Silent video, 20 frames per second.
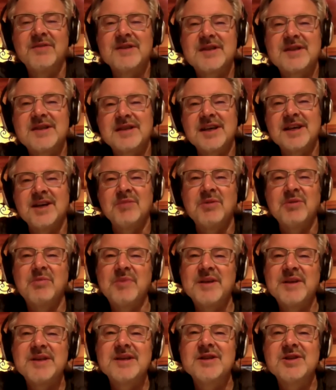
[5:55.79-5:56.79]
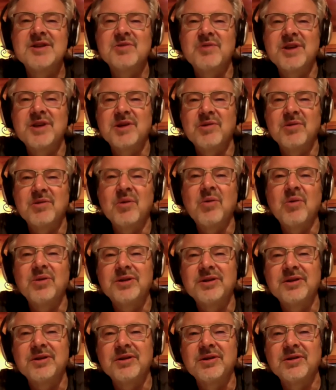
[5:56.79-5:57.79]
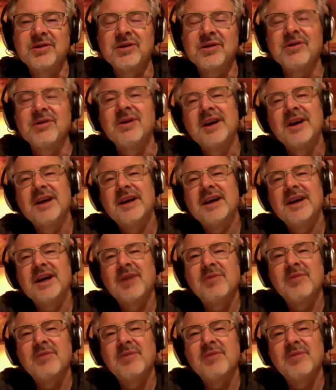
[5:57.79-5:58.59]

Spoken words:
sustainable business when you're older? Or yeah, what's your